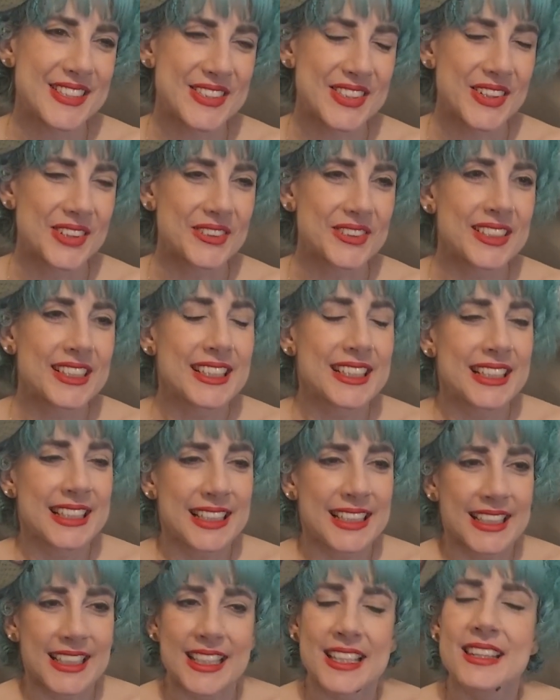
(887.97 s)
So
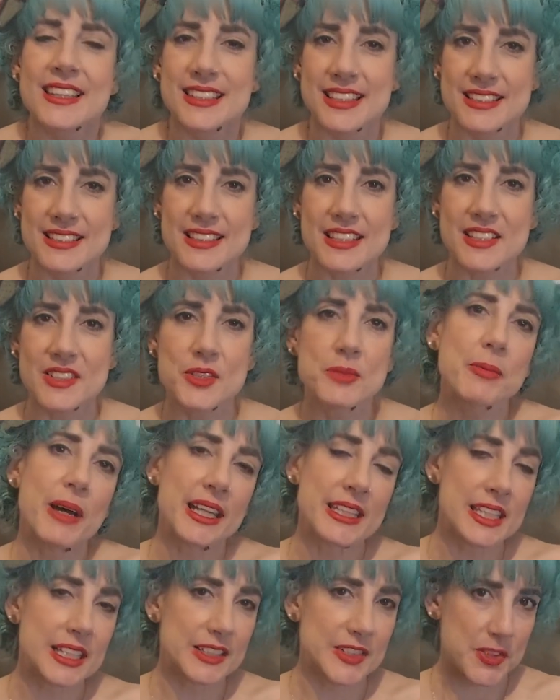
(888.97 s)
this is
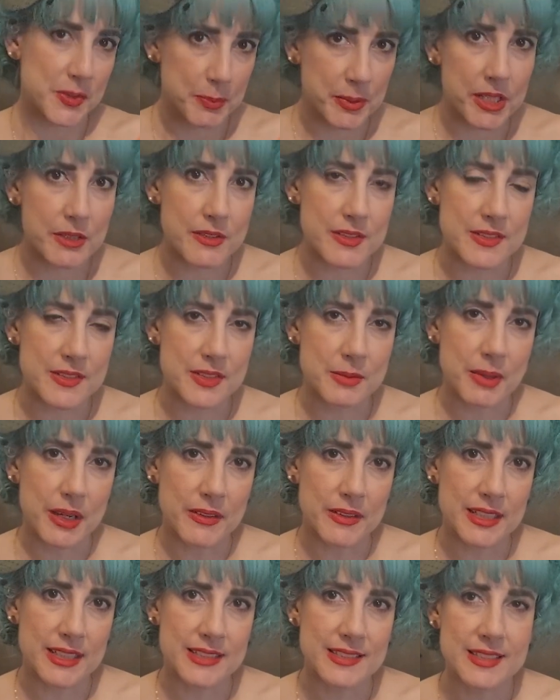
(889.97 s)
my experience
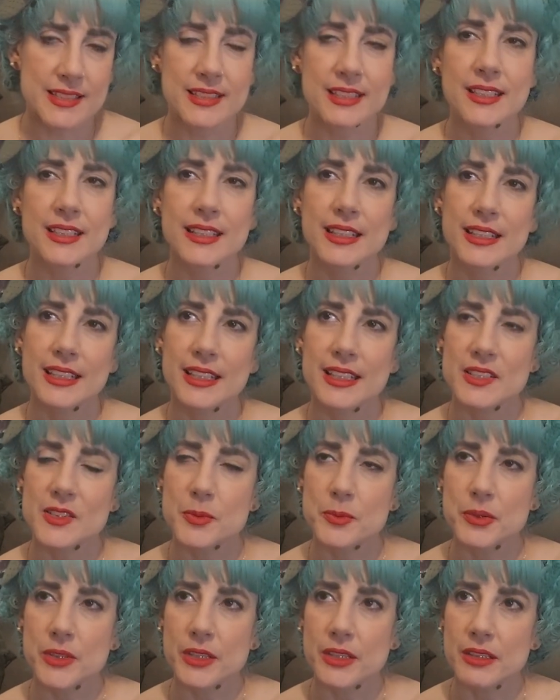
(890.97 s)
about it.
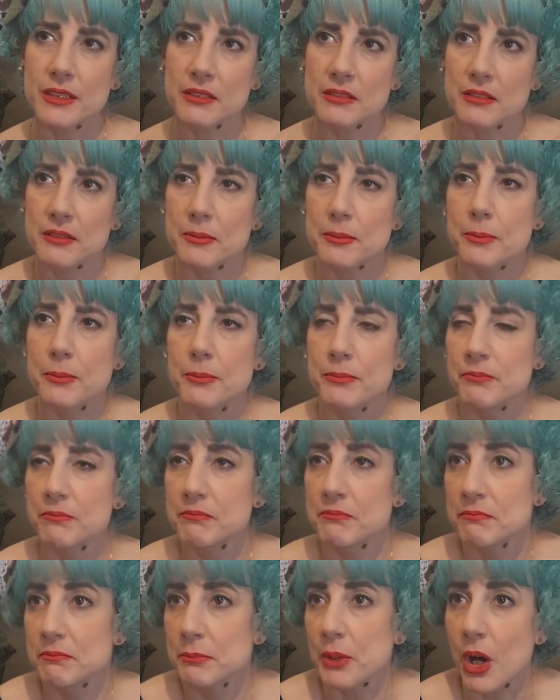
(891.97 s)
It's been
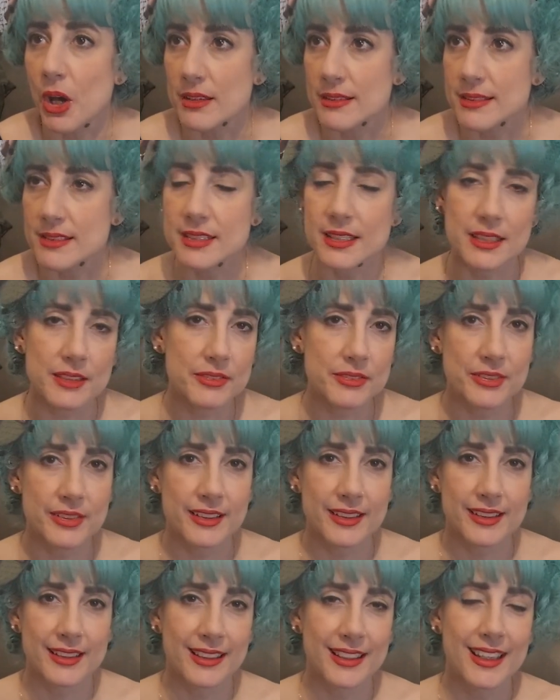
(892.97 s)
positive
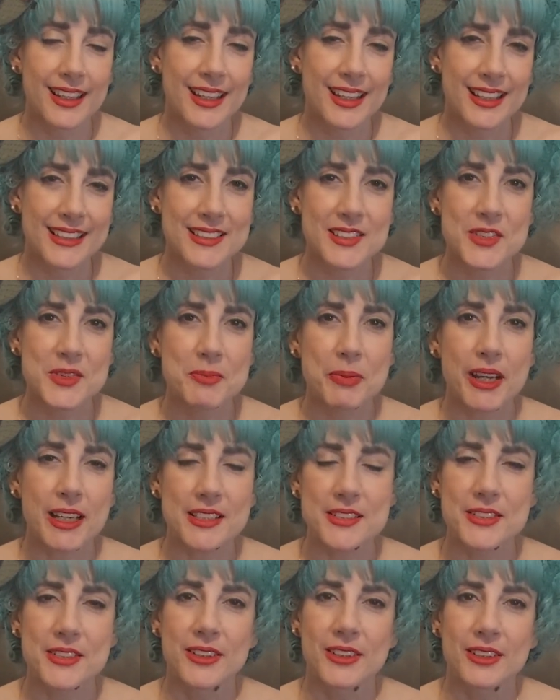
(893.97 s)

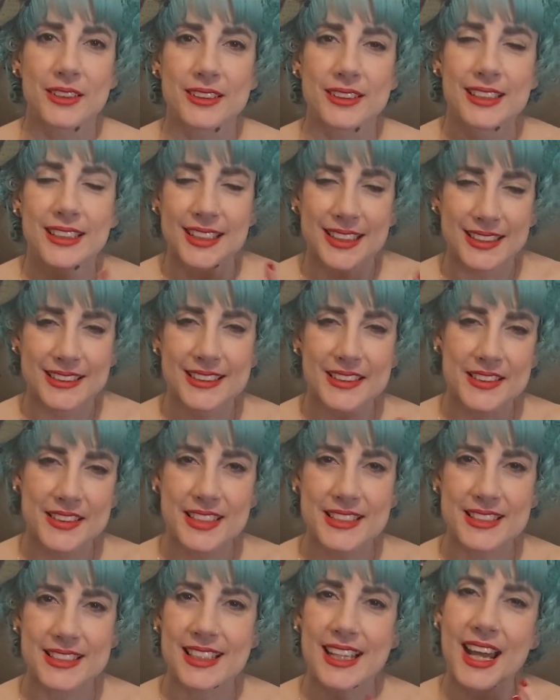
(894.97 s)
despite all the
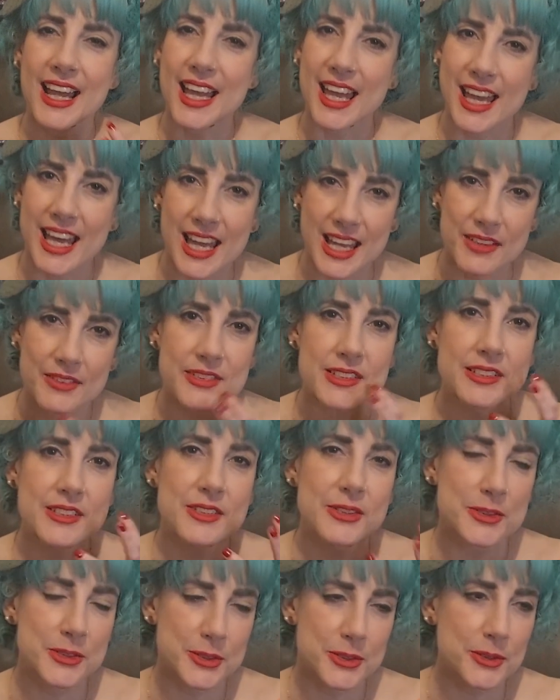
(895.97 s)
things that I had
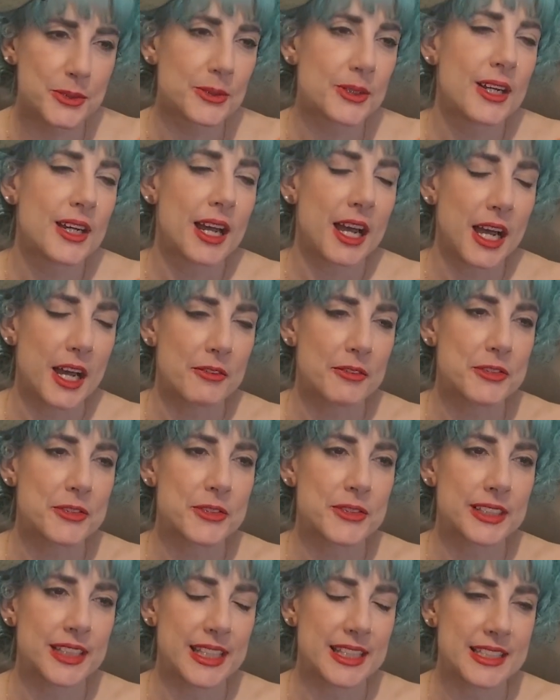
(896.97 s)
to do
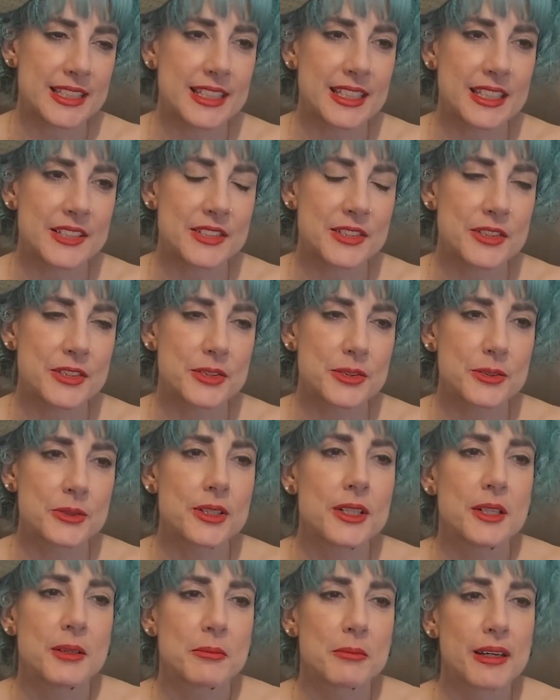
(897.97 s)
after getting a
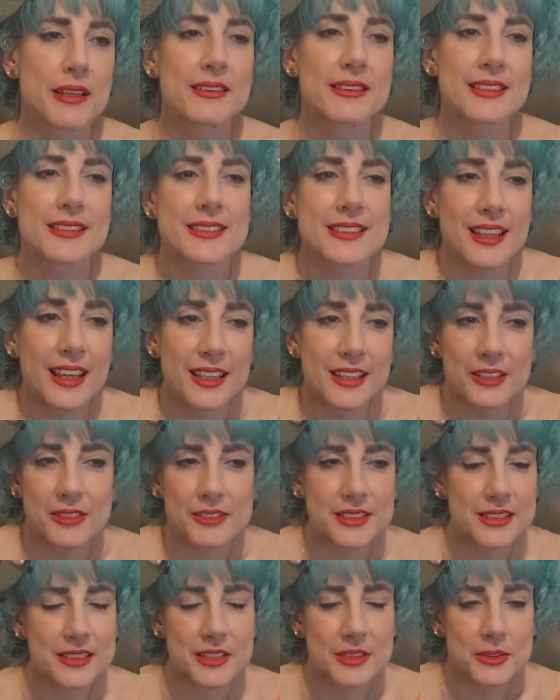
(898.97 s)
tattoo. But the day
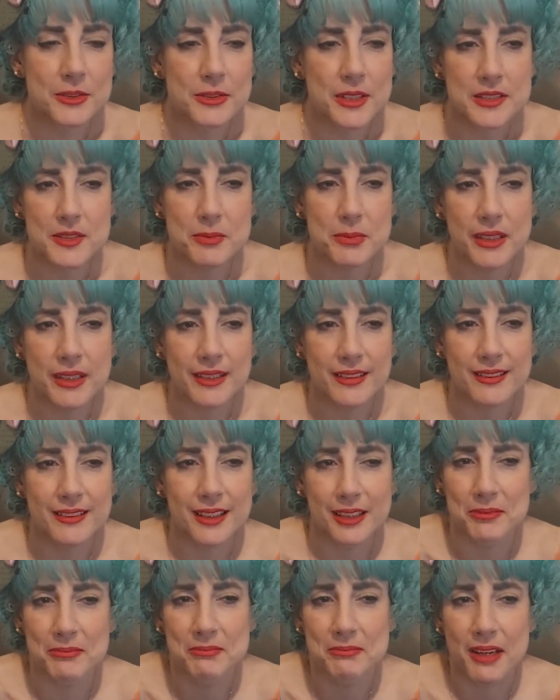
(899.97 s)
of the tattoo has been,
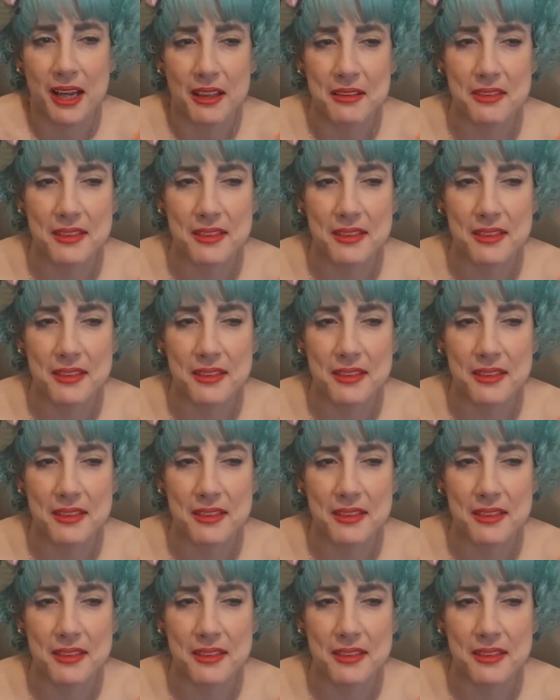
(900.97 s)
I